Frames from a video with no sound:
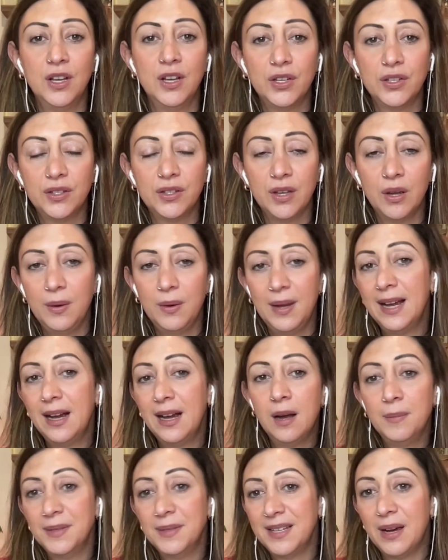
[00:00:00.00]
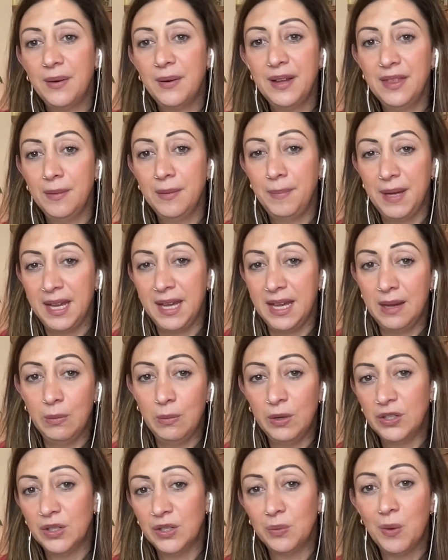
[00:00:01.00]
So it comes out in the pee,
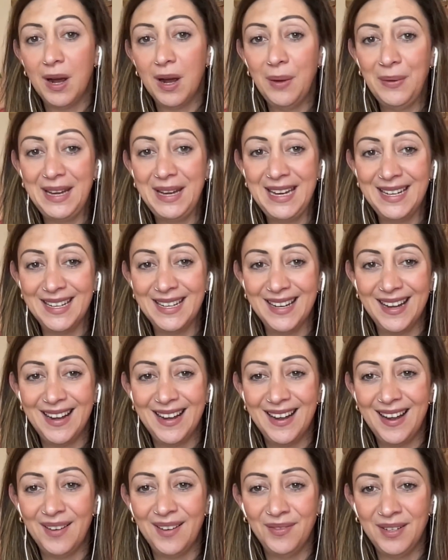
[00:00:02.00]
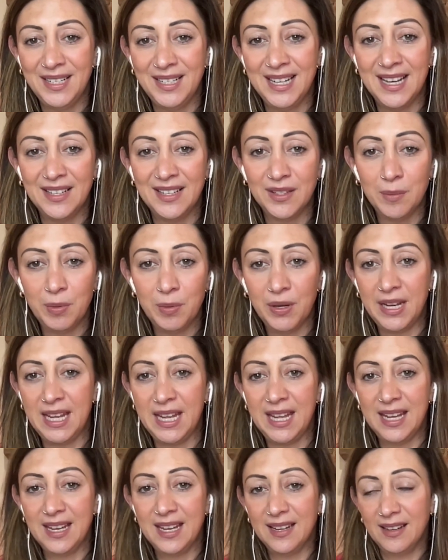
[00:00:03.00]
which is why we need it every day, as the
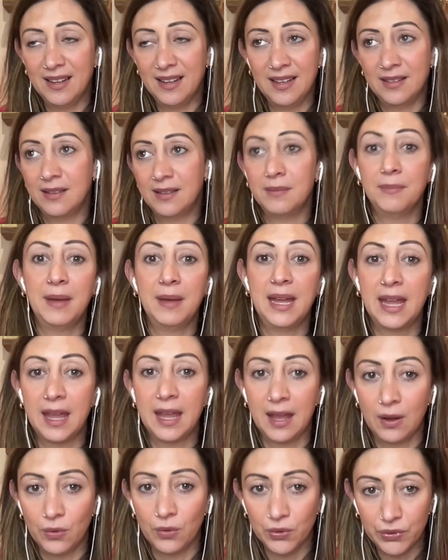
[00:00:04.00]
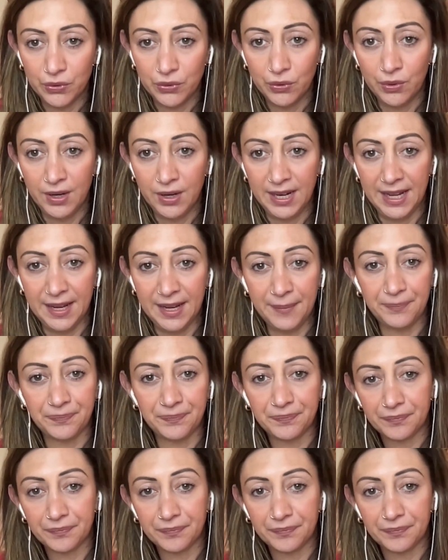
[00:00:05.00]
body isn't making or storing it.